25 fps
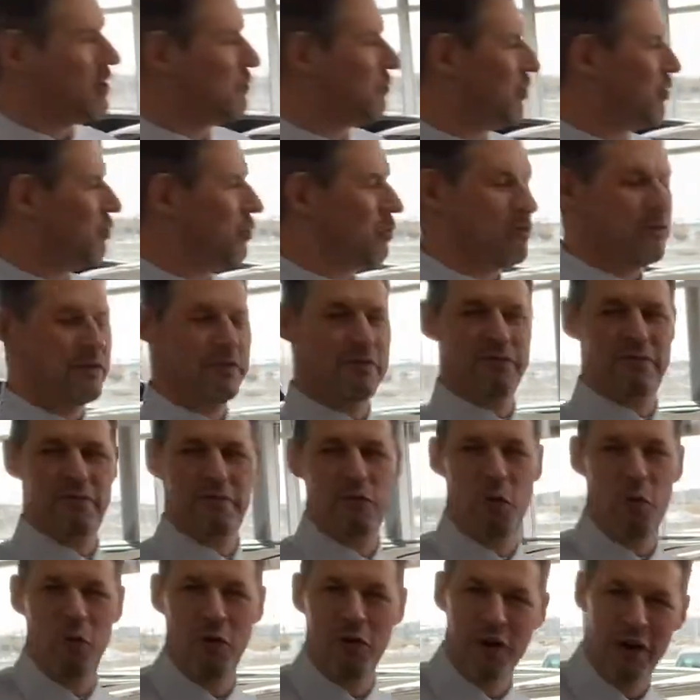with only
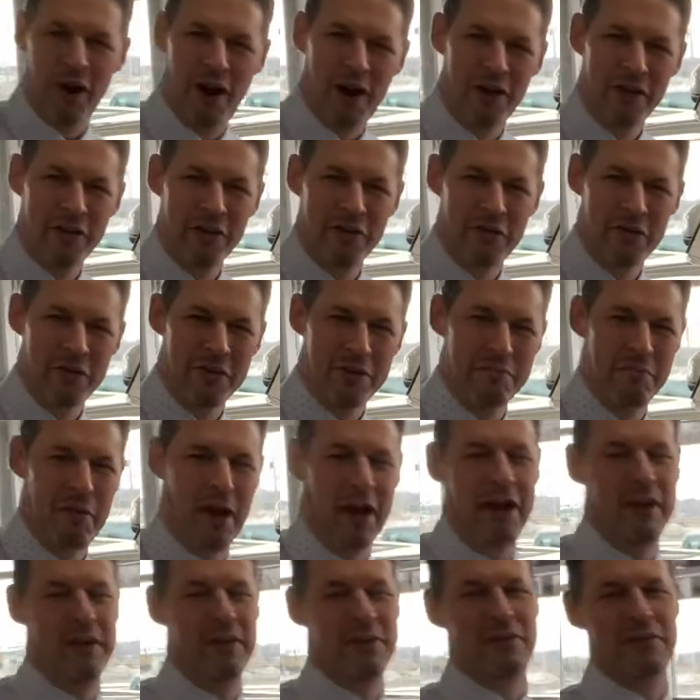400
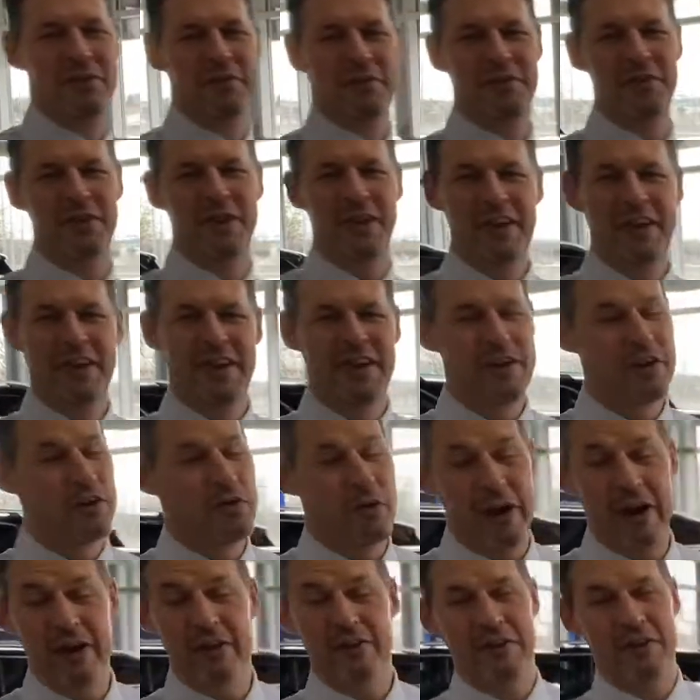miles.
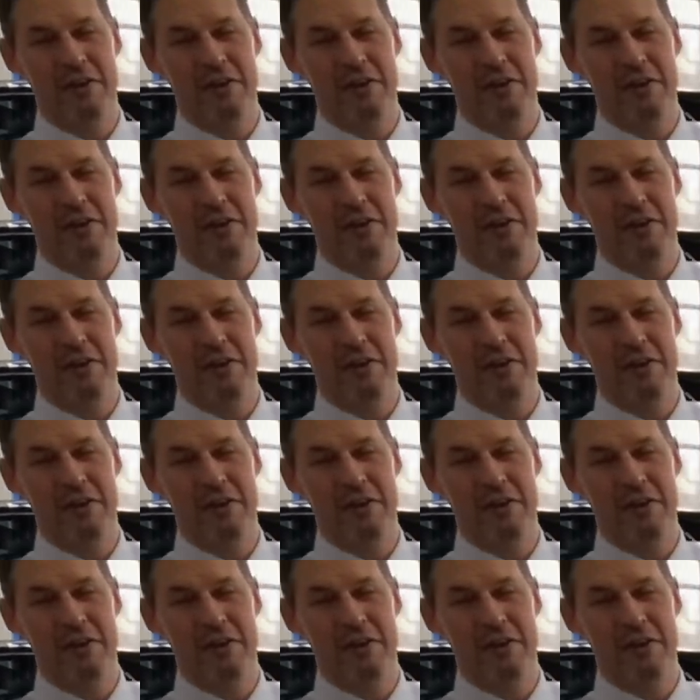Crazy,